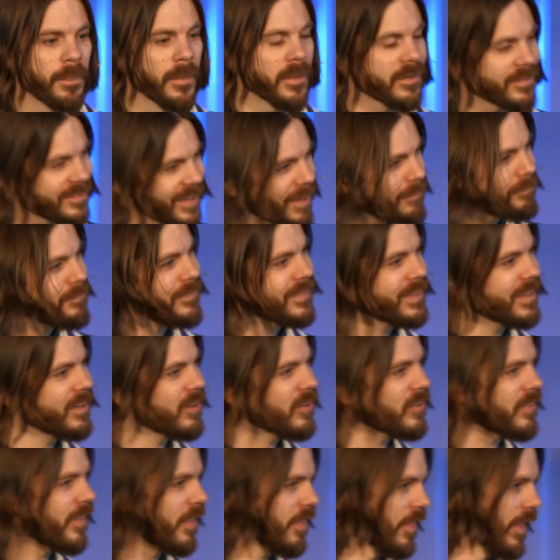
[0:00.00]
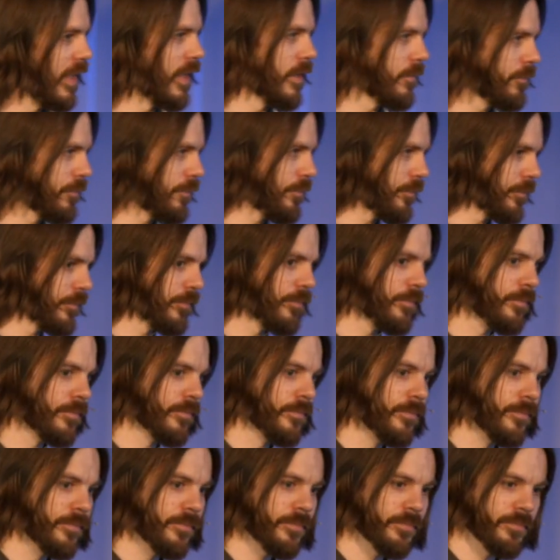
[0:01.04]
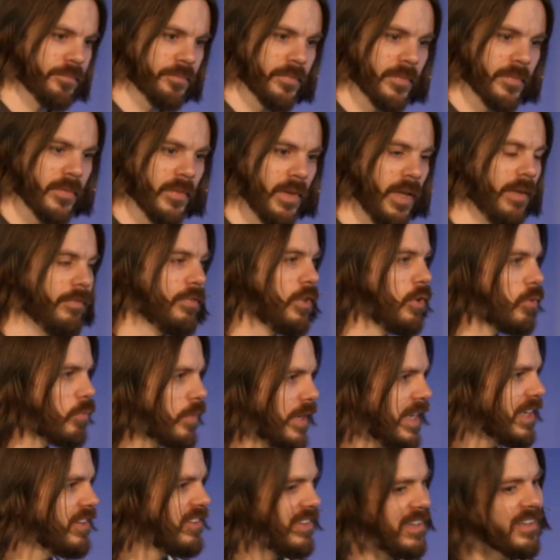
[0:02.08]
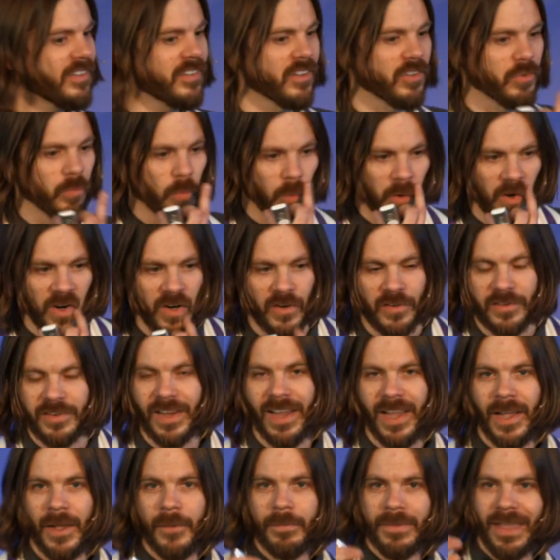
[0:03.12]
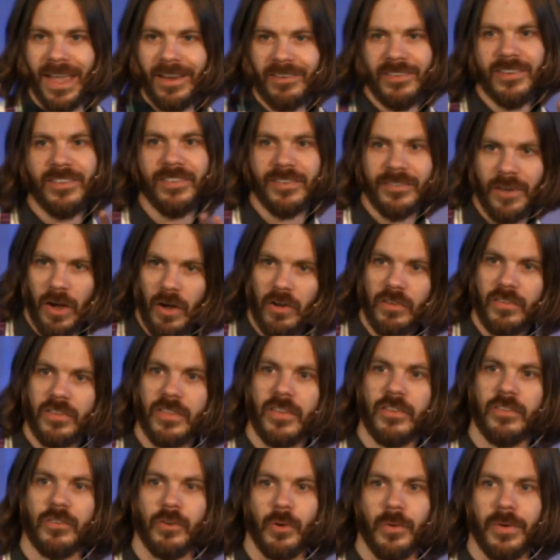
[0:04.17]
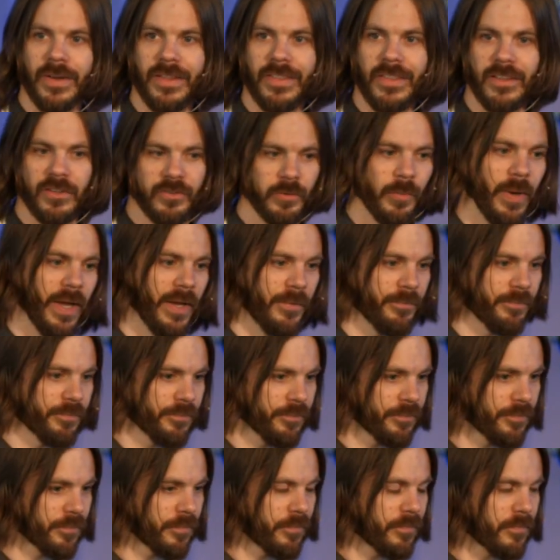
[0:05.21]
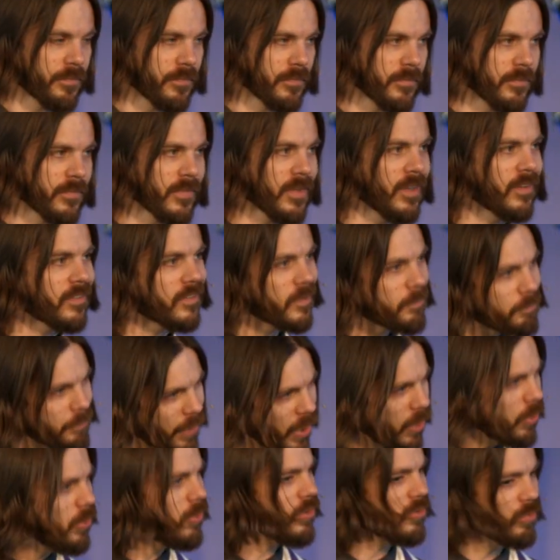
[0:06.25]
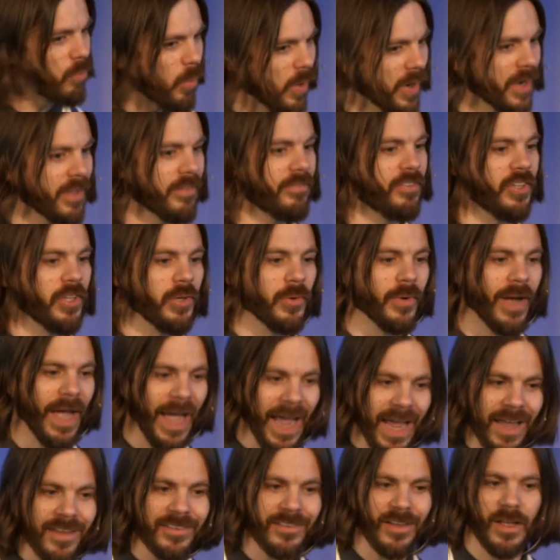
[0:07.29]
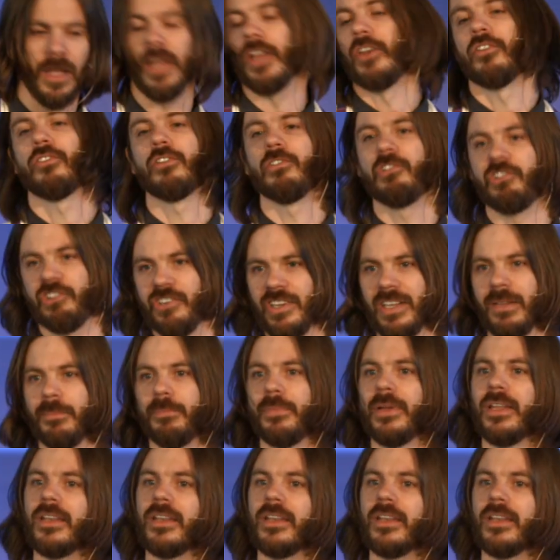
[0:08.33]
Except, here's the thing. If you read Jesus' words, he actually starts the story this way. Suppose one of you has 100 sheep